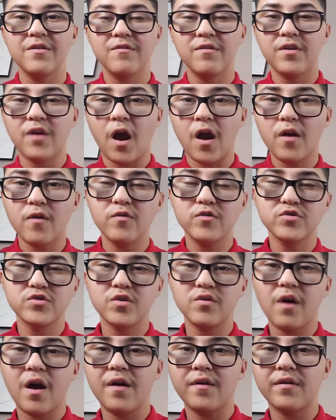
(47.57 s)
Ricardo will
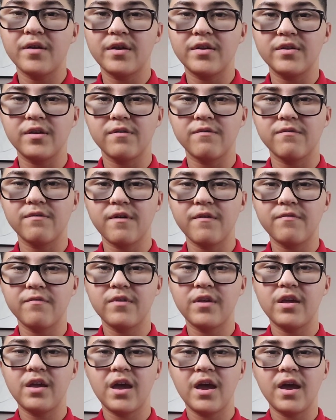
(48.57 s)
show out in just
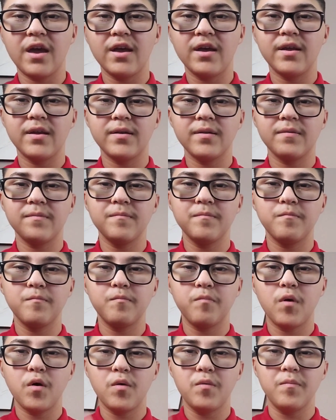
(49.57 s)
50 and
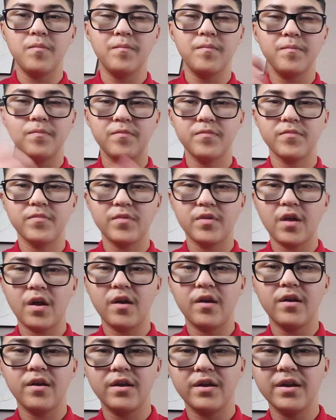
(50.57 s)
boom.
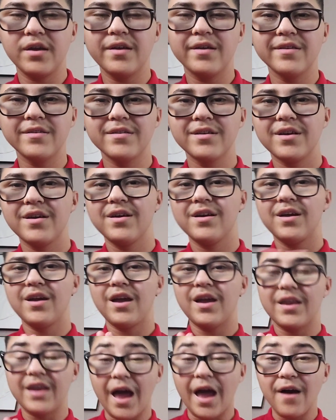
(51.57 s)
There he is.
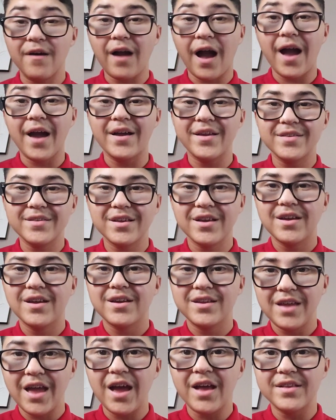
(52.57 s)
And now guys,
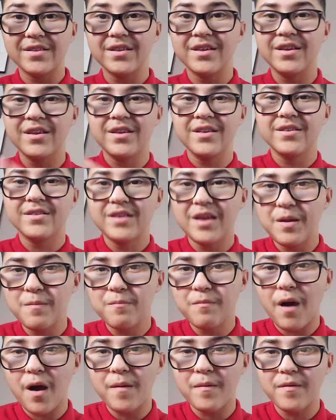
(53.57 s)
yes, it is
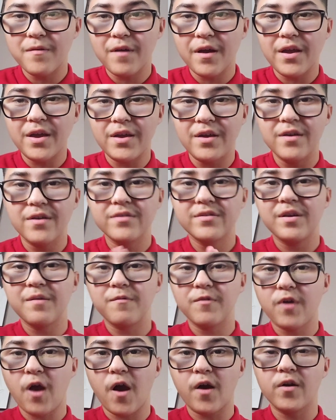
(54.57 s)
Team Pablo right here. Team
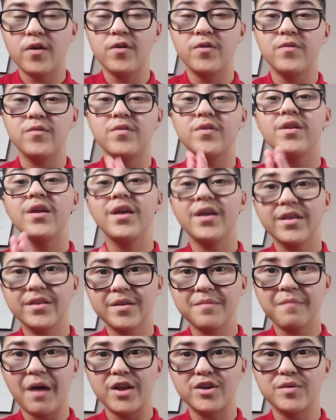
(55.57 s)
Ricardo it is
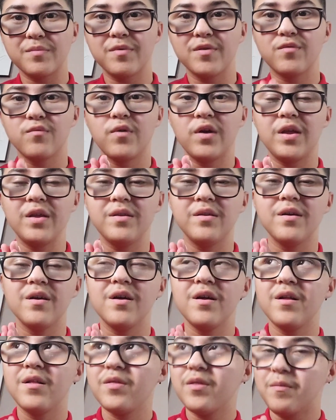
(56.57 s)
a matchup between
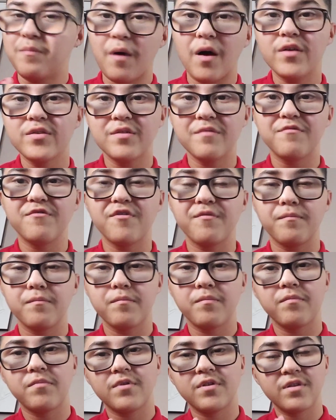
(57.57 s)
the boss
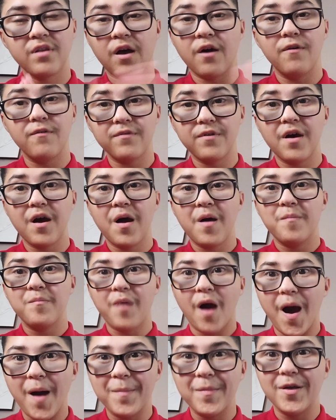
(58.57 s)
himself,
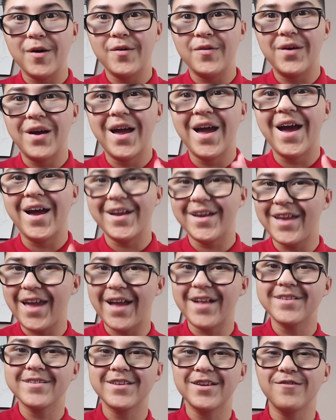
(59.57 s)
Pablo
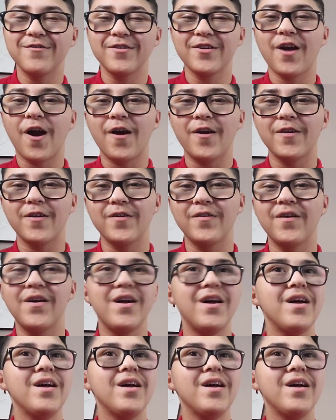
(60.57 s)
against Ricardo.